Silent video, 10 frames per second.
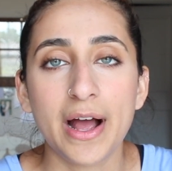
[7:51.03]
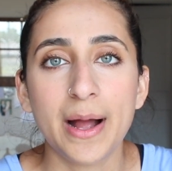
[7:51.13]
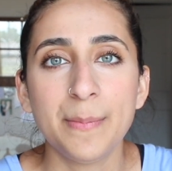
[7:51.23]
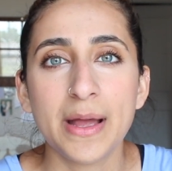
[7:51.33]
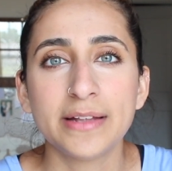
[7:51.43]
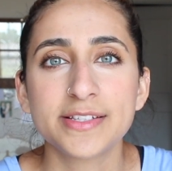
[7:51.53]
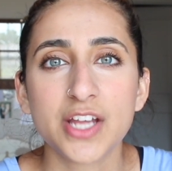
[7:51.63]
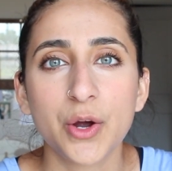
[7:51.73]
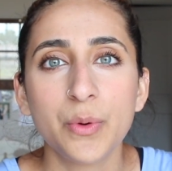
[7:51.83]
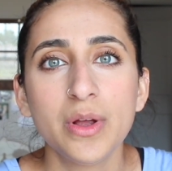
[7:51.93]
Um, and
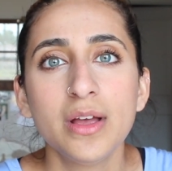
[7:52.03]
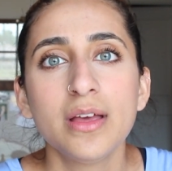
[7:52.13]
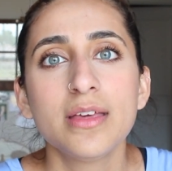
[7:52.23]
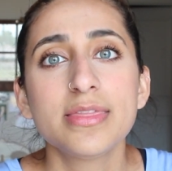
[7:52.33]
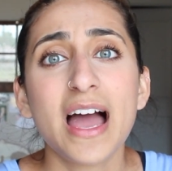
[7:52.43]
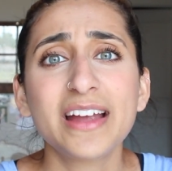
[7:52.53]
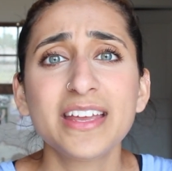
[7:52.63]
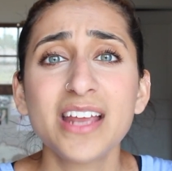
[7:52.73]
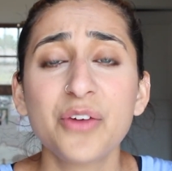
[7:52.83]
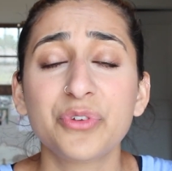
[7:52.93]
so that
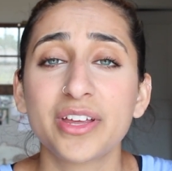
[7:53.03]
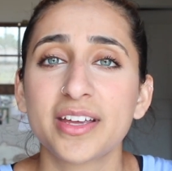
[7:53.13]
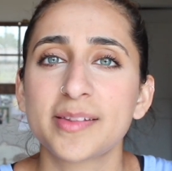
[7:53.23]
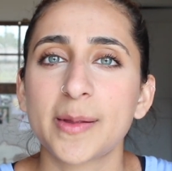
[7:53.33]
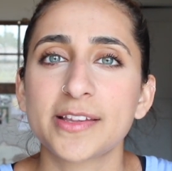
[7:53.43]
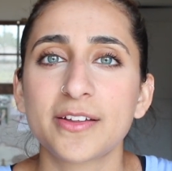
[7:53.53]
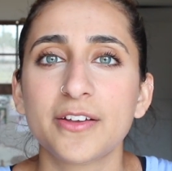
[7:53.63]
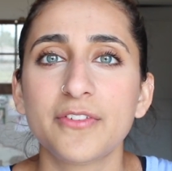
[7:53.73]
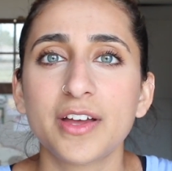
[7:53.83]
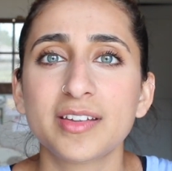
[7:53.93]
can get really
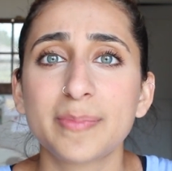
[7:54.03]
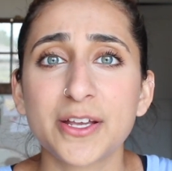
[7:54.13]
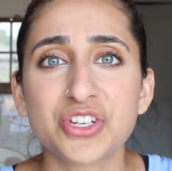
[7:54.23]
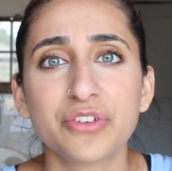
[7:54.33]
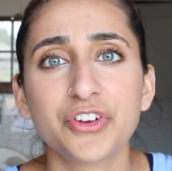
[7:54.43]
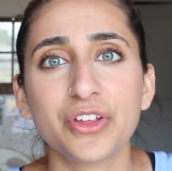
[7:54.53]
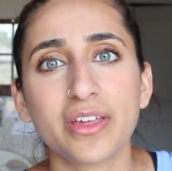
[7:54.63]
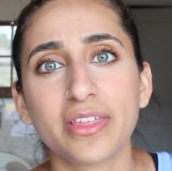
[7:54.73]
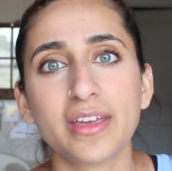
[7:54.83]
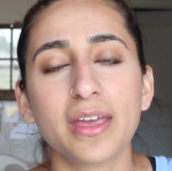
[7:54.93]
expensive, especially if you're
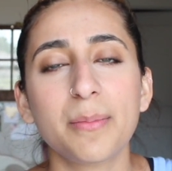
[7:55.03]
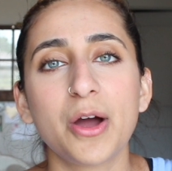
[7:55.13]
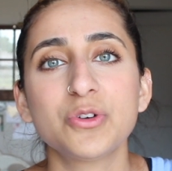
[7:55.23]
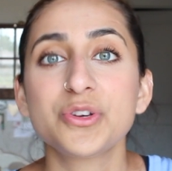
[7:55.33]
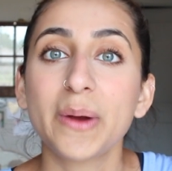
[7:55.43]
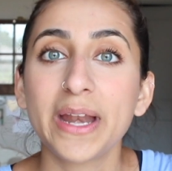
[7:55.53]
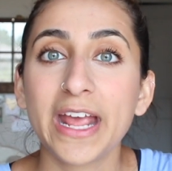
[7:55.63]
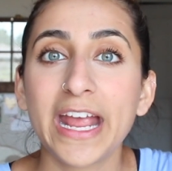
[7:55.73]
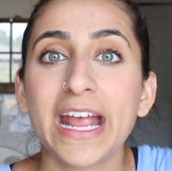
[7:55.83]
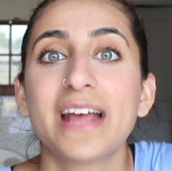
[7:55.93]
like thinking about
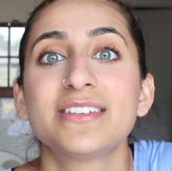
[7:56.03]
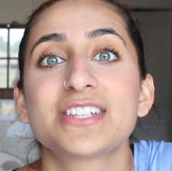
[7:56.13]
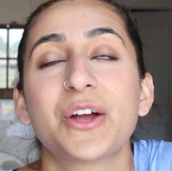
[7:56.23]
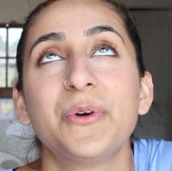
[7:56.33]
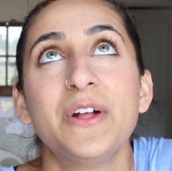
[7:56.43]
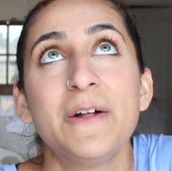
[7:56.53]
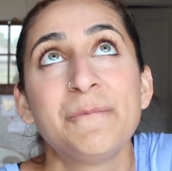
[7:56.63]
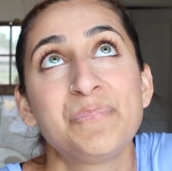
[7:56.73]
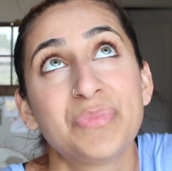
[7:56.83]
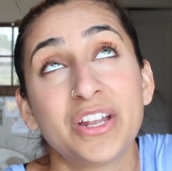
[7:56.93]
joining. And so,
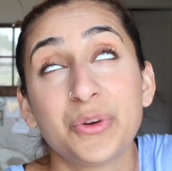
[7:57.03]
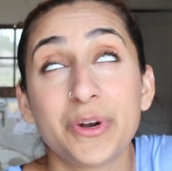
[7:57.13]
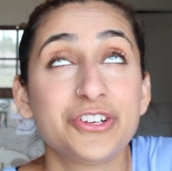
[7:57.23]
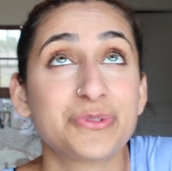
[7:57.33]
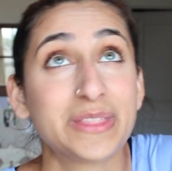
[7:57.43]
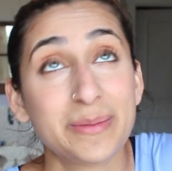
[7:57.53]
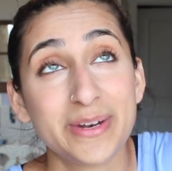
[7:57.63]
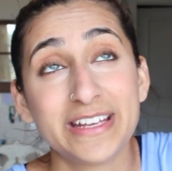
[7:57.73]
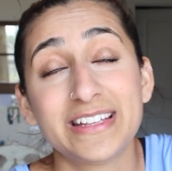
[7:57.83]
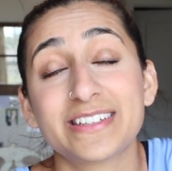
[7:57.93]
and you want to do
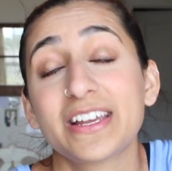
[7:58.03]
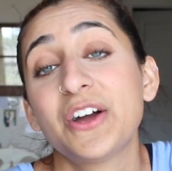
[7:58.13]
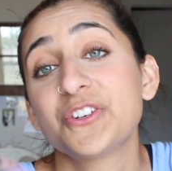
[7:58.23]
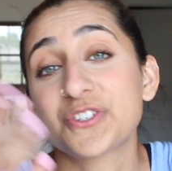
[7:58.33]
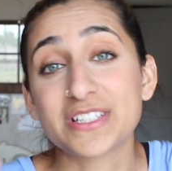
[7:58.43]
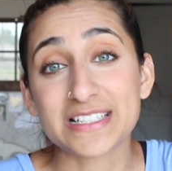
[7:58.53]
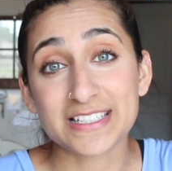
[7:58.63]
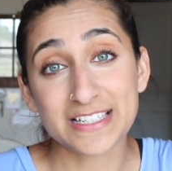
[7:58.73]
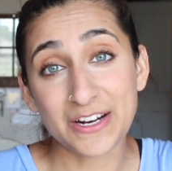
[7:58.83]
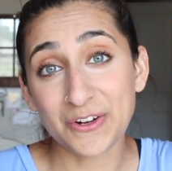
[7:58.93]
unlimited, that's like
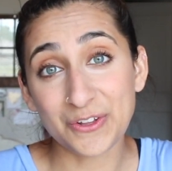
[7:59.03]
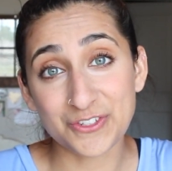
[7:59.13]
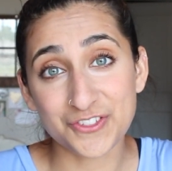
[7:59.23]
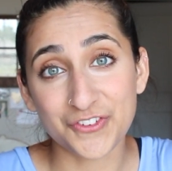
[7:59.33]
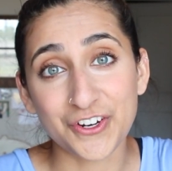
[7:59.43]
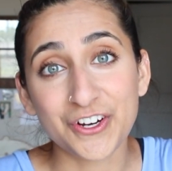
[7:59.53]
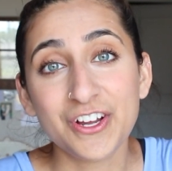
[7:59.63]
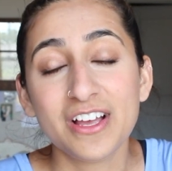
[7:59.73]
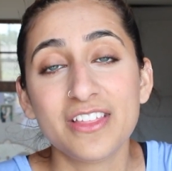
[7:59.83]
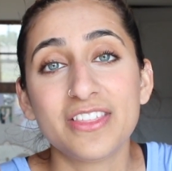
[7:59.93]
$169 for
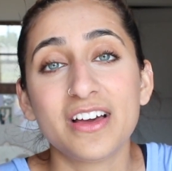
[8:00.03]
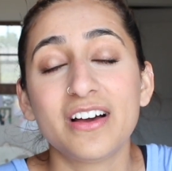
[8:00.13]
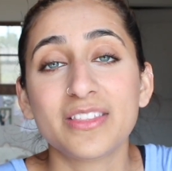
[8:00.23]
the